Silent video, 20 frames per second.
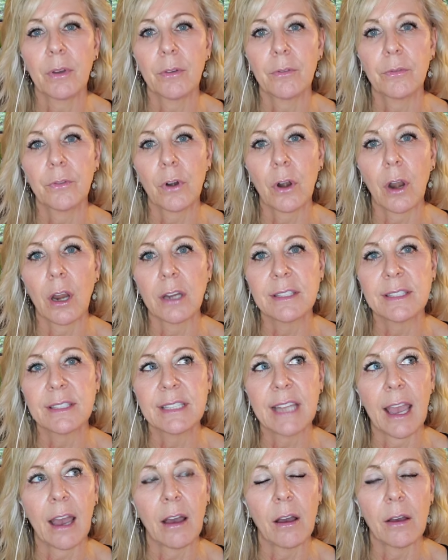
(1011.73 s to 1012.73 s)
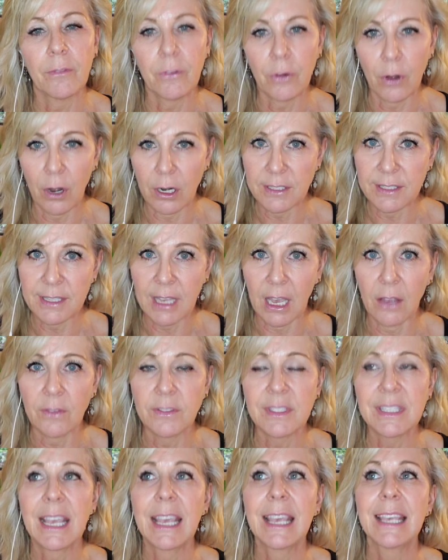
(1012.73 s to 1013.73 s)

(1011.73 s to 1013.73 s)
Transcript: for, our stout, for ourselves,